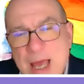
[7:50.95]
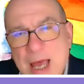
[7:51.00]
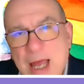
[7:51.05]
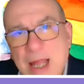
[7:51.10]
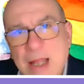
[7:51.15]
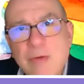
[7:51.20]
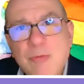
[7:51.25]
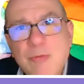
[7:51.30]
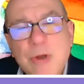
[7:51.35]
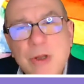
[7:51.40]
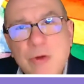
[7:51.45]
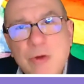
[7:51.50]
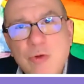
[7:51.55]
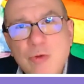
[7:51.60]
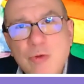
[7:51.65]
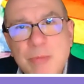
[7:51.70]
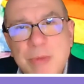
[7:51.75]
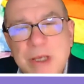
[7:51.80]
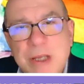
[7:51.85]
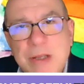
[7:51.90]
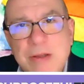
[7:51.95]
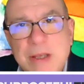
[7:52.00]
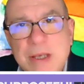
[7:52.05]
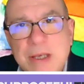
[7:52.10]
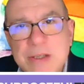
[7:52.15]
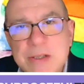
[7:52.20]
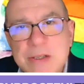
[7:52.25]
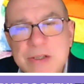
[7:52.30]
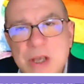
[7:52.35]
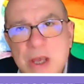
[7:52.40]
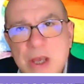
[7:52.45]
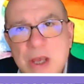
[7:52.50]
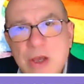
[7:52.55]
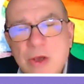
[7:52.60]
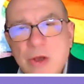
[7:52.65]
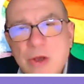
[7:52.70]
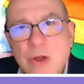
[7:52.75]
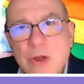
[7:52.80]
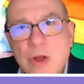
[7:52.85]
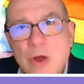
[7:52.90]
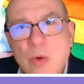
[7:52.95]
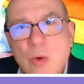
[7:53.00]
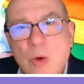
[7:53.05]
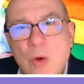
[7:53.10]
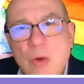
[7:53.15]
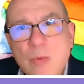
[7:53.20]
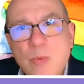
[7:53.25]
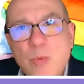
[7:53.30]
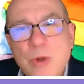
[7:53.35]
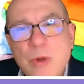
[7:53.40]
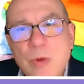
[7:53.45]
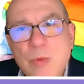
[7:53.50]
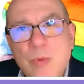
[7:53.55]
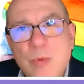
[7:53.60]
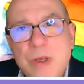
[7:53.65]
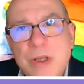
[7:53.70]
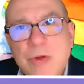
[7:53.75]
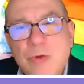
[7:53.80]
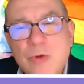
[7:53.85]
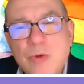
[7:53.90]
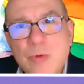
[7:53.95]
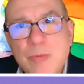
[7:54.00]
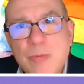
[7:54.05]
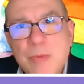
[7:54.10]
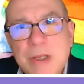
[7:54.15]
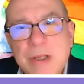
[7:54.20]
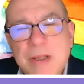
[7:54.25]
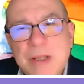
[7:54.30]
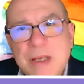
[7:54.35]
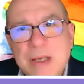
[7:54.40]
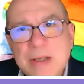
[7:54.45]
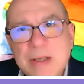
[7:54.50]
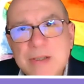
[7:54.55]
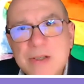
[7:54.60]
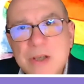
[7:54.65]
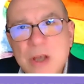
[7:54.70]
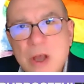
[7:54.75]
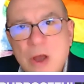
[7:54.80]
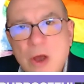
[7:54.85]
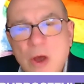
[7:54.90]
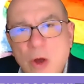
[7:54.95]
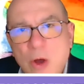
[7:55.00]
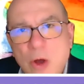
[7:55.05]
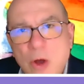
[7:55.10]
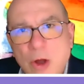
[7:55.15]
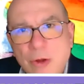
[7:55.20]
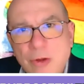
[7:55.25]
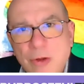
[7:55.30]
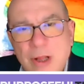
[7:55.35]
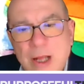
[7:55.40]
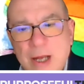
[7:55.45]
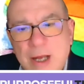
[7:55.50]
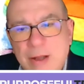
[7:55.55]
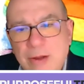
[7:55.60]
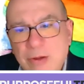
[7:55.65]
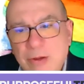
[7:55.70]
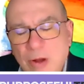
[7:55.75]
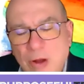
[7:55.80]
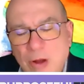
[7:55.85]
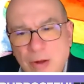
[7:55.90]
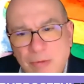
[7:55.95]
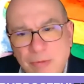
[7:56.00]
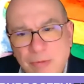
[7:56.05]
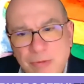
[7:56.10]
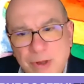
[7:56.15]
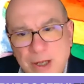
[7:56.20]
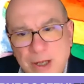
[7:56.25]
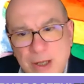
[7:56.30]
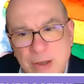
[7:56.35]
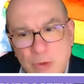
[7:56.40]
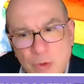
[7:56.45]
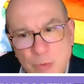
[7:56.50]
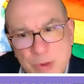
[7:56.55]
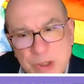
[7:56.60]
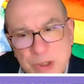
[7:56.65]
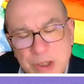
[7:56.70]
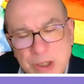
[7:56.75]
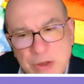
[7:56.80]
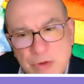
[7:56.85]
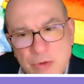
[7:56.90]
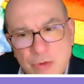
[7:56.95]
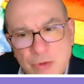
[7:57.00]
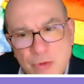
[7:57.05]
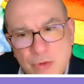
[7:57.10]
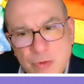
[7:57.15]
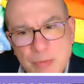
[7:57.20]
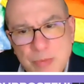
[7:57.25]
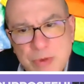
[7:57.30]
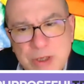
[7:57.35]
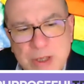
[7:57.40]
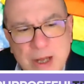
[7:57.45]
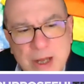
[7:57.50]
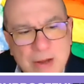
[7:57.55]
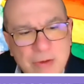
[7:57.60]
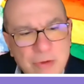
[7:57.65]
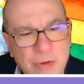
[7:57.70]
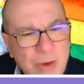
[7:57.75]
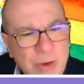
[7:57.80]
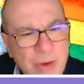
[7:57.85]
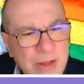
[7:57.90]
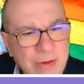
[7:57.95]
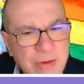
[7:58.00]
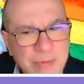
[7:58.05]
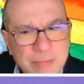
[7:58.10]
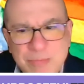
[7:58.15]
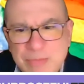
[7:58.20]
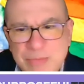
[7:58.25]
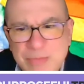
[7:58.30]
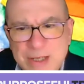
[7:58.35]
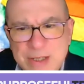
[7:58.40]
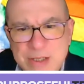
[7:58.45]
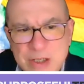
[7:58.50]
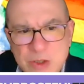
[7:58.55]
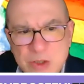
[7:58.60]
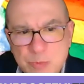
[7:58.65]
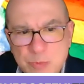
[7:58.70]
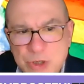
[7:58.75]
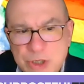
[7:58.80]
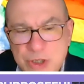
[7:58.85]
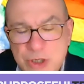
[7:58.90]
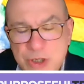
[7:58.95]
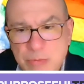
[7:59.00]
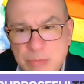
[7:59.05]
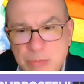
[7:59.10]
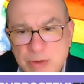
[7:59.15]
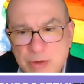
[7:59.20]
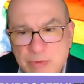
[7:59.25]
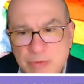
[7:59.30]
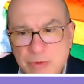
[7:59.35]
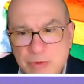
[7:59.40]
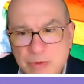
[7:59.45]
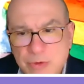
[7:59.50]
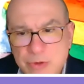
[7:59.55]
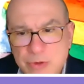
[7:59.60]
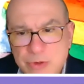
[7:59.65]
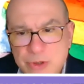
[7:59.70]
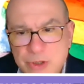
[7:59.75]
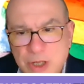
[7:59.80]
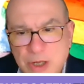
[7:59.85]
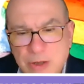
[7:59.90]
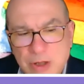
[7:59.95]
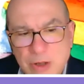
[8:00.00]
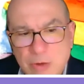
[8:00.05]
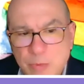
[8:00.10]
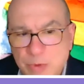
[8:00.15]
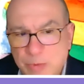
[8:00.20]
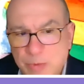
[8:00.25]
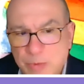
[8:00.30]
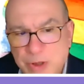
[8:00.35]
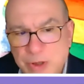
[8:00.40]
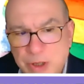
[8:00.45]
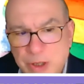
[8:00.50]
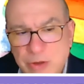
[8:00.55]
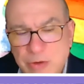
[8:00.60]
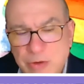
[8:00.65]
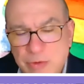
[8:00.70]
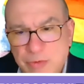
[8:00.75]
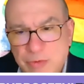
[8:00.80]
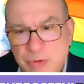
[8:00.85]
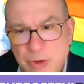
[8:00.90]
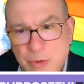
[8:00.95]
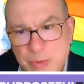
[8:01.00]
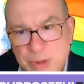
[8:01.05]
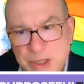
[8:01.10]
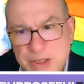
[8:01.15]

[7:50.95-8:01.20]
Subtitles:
And if we do meetings, will we do meetings online, offline? Do we need to be you had the nice expression, but of course now that we're in the interview, it